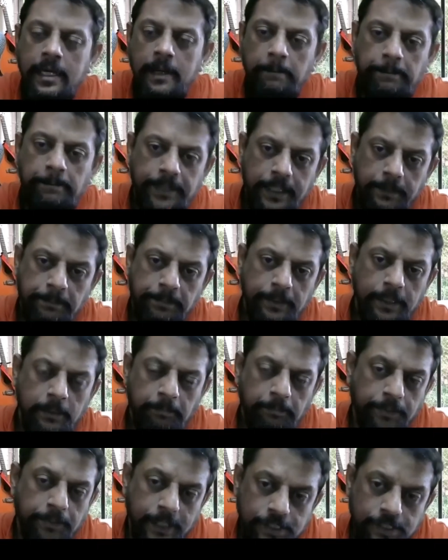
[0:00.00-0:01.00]
people
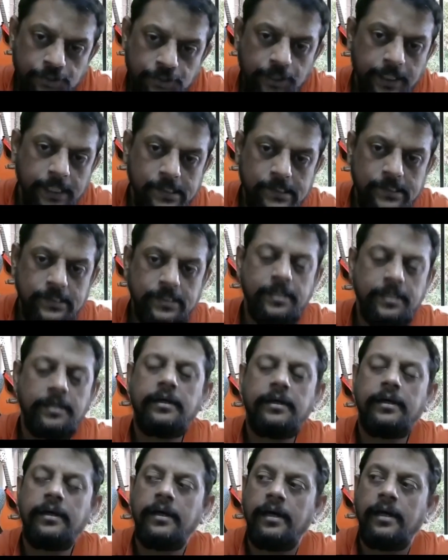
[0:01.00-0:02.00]
prejudiced
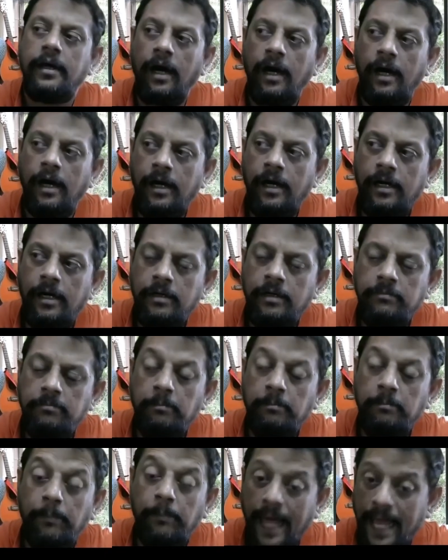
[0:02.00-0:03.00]
uh,
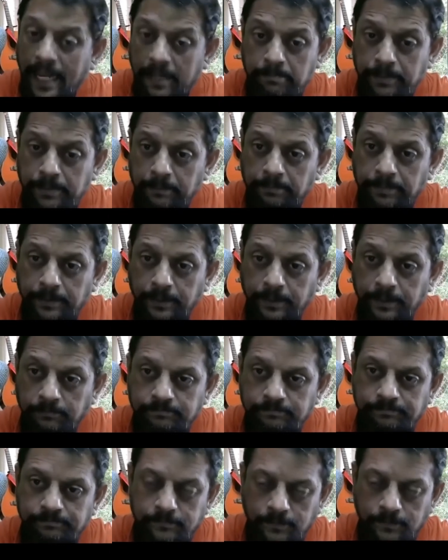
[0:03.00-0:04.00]
black people
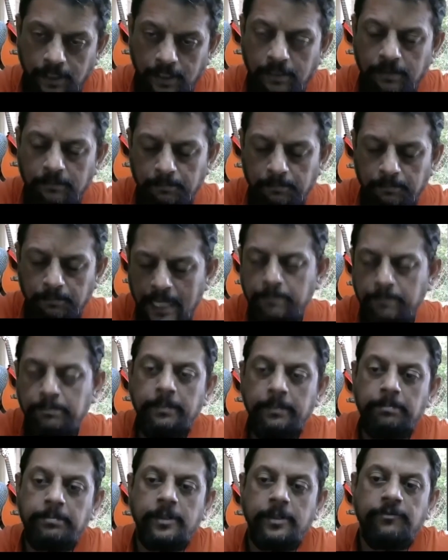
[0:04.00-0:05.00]
okay? black
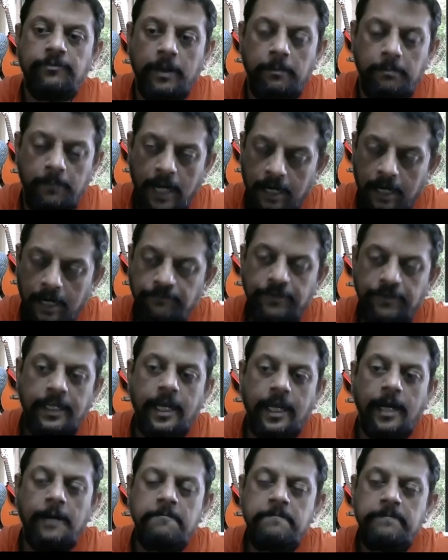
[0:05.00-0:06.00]
people from
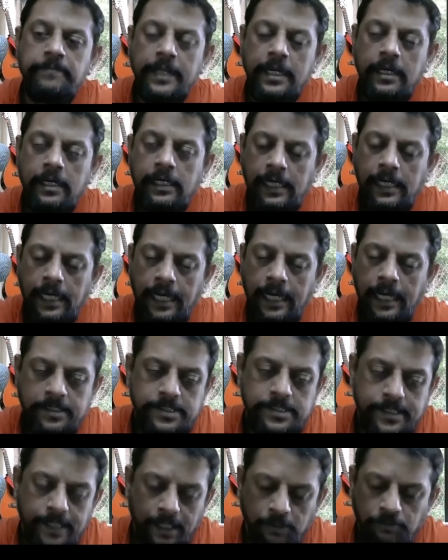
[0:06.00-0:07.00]
africa and
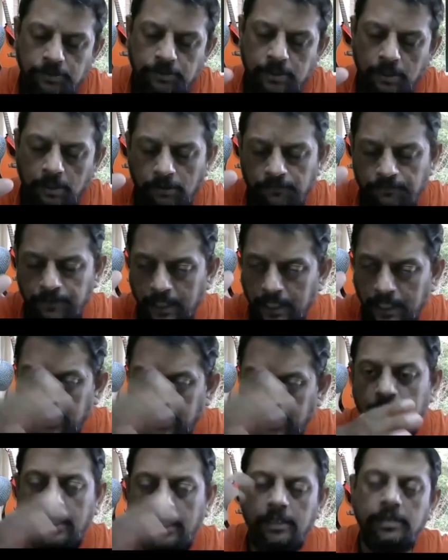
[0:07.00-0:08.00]
south of
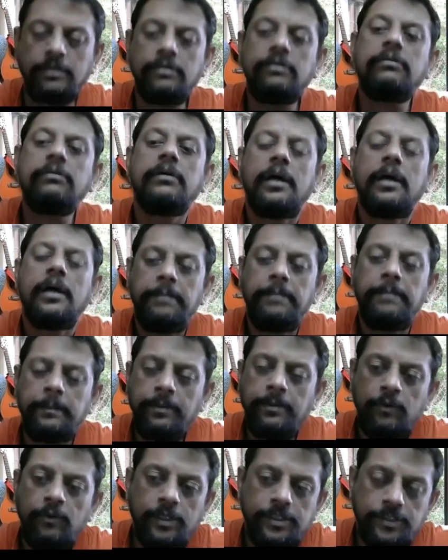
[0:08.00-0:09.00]
Asia, you know,
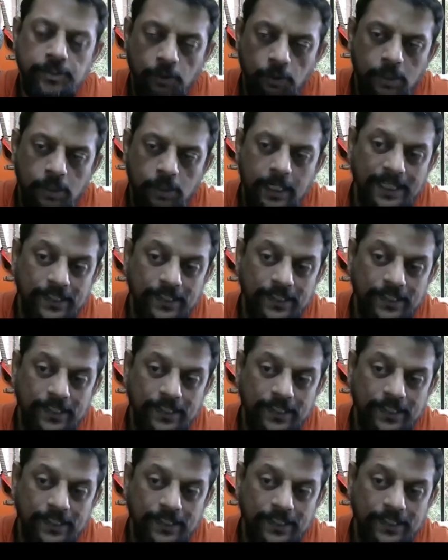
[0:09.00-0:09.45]
people were sold as